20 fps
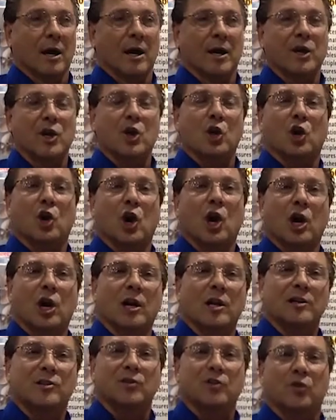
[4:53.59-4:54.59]
You can call
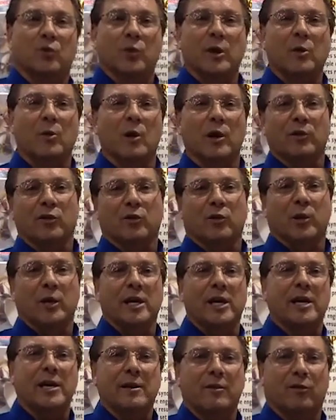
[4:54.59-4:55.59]
us
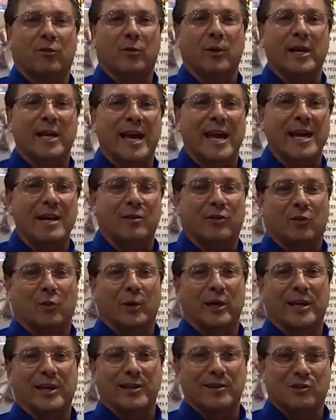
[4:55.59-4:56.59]

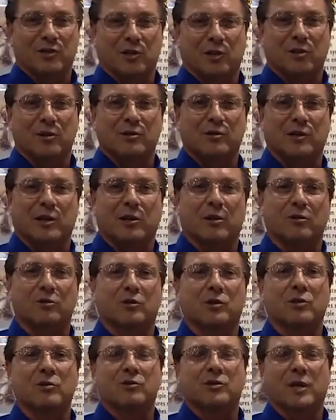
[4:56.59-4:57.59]

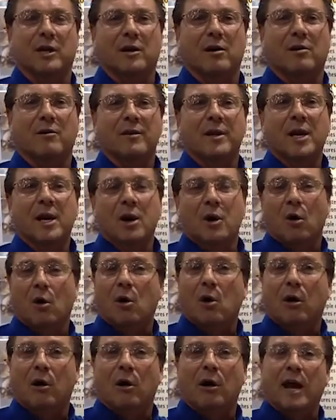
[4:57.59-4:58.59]
313-383-0020.
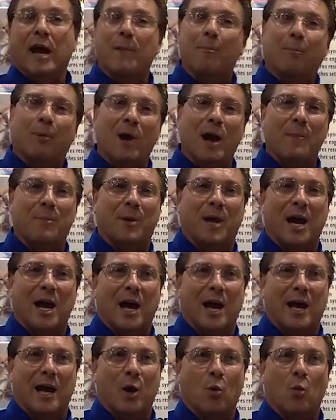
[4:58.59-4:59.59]
or at
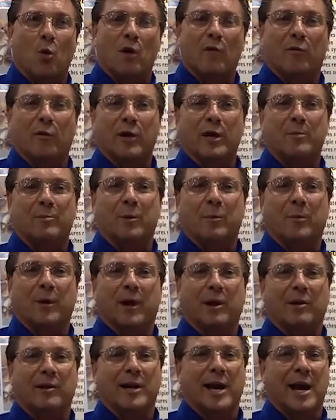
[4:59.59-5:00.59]

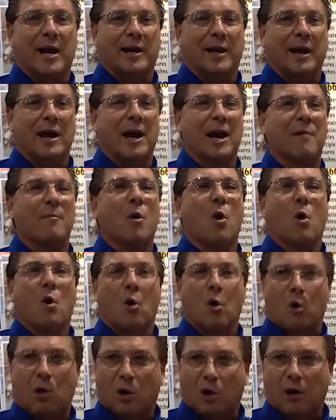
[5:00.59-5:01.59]
propguy@wolverinepropeller.com
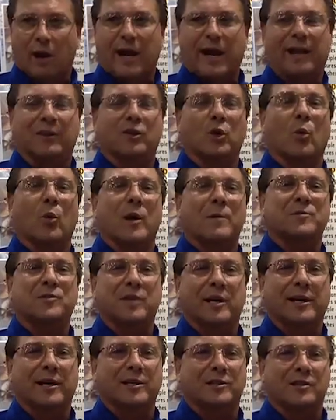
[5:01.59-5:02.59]
or at the
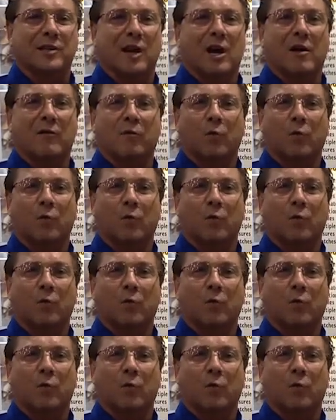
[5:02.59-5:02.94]
website itself,